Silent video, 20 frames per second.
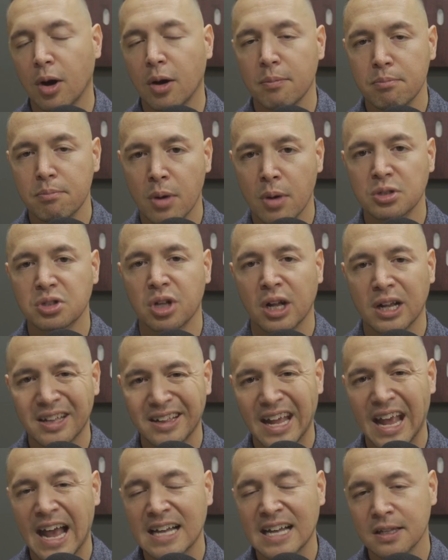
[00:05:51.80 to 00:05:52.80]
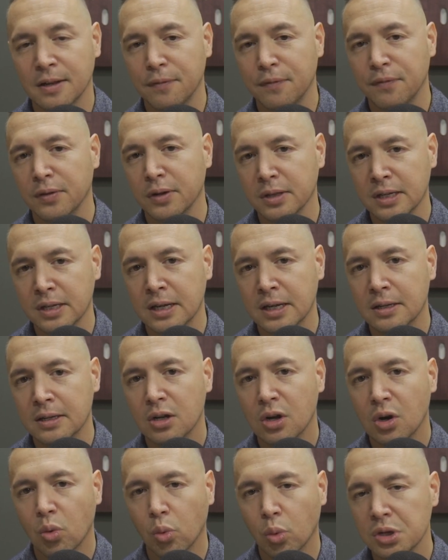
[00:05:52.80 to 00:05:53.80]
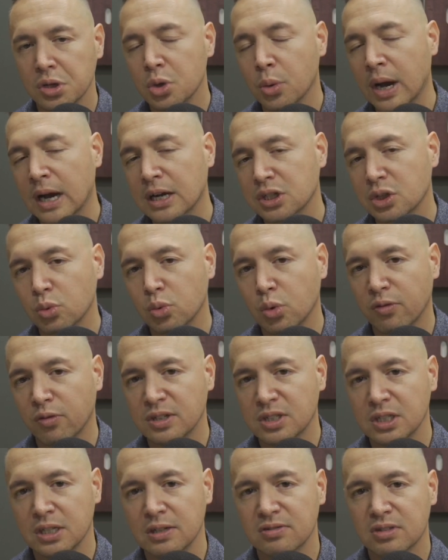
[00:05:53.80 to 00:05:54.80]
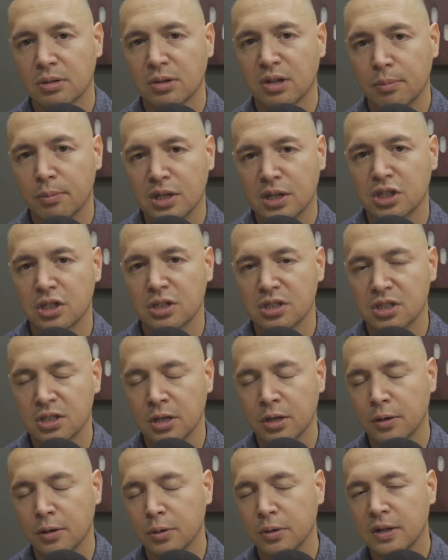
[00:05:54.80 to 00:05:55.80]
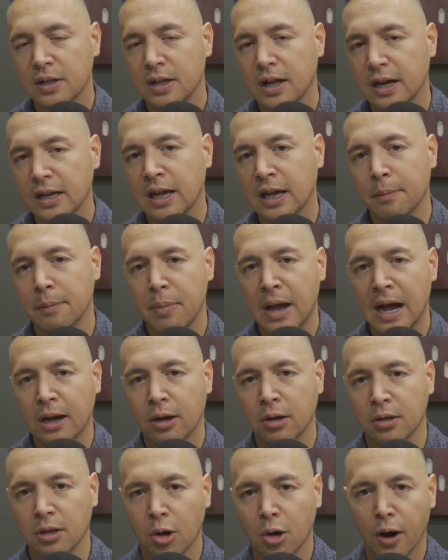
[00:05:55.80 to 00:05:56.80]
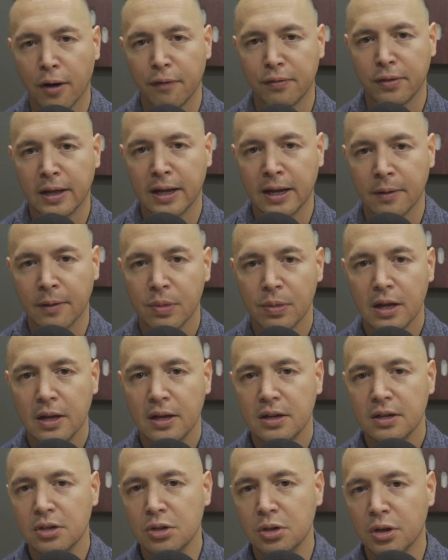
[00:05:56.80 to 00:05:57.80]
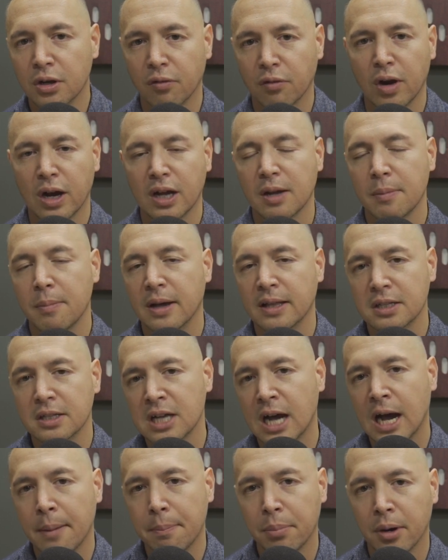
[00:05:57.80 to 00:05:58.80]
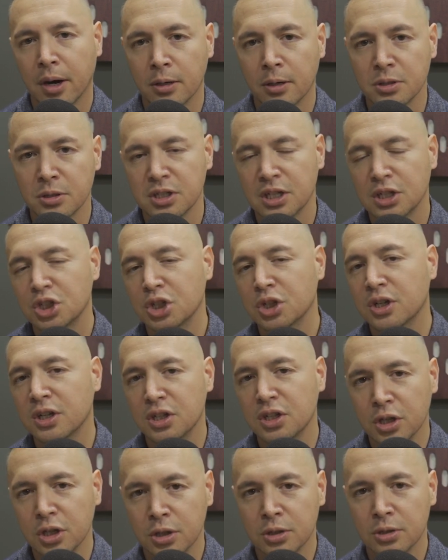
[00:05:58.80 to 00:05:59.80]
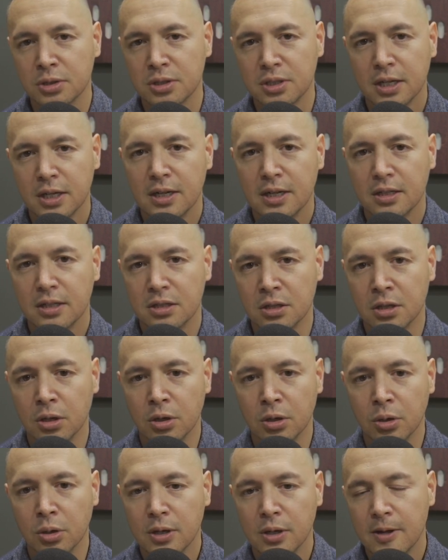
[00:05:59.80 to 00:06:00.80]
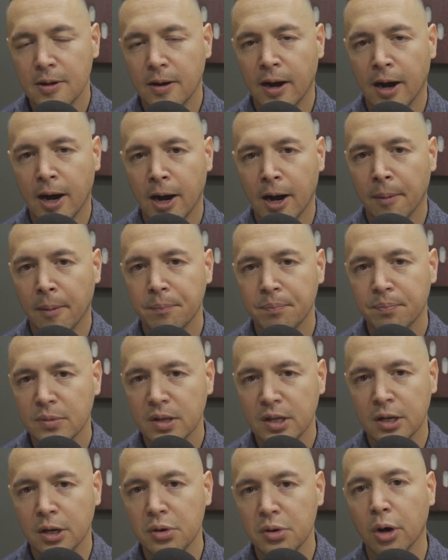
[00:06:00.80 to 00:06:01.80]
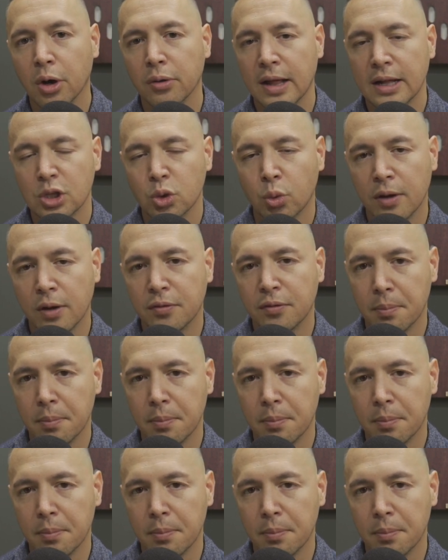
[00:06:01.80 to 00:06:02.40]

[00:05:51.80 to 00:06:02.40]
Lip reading: most likely has an affiliate where you actually will receive some commission. So again, back on the golf thing, you can recommend the top putters that you could use to, nail that 20-foot